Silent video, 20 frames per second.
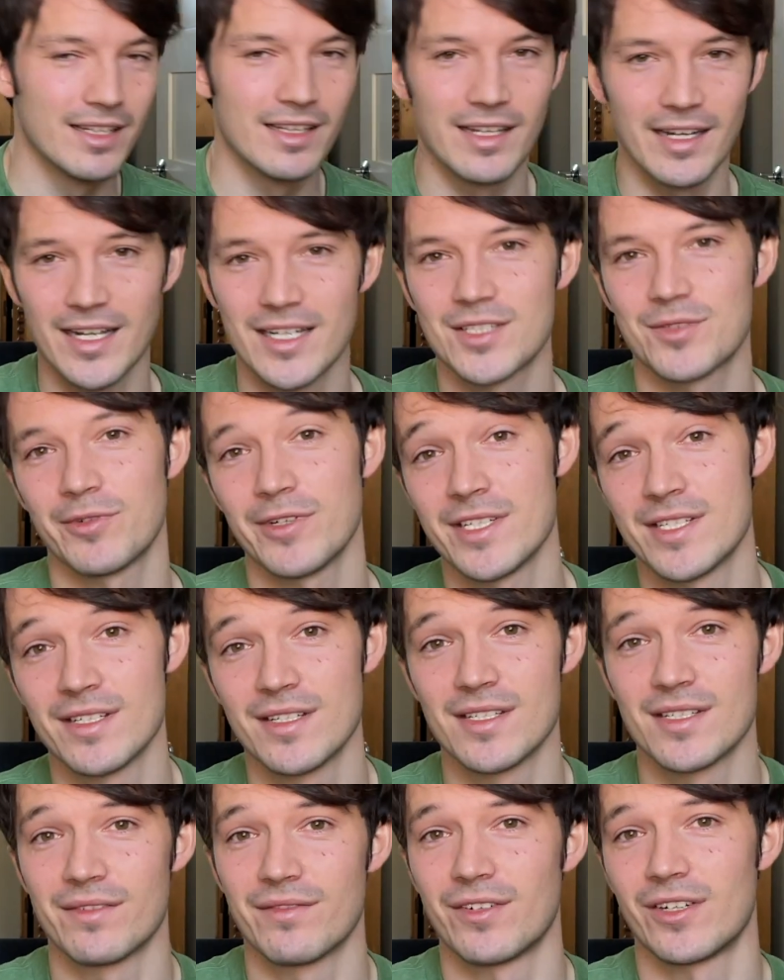The next reason
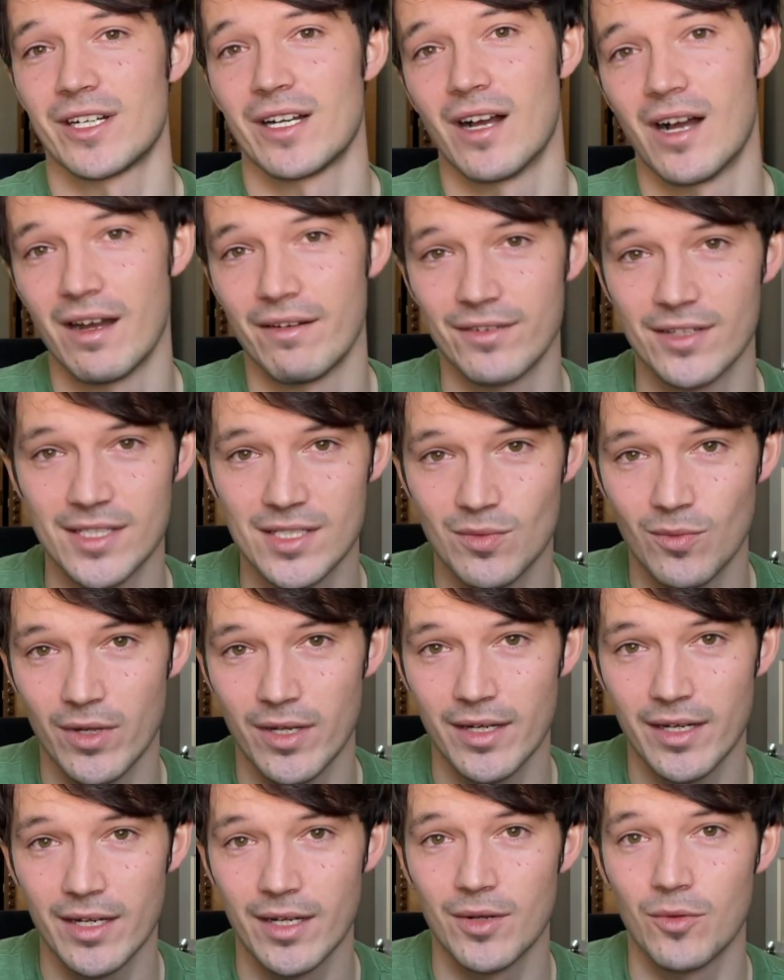is a very obvious
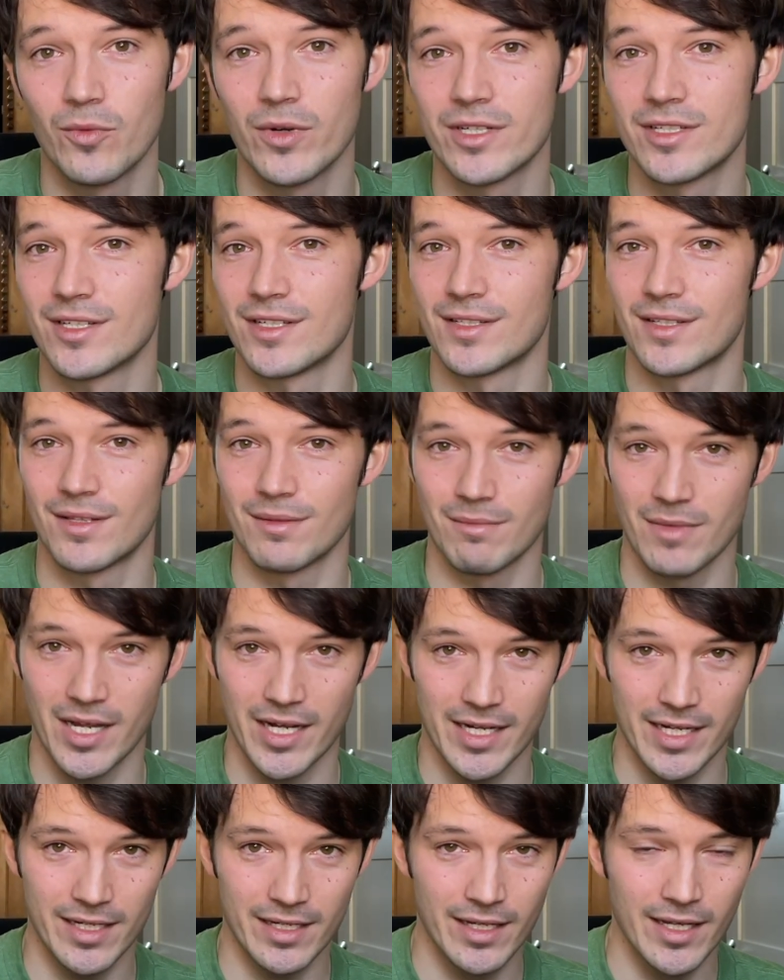one, which is the money.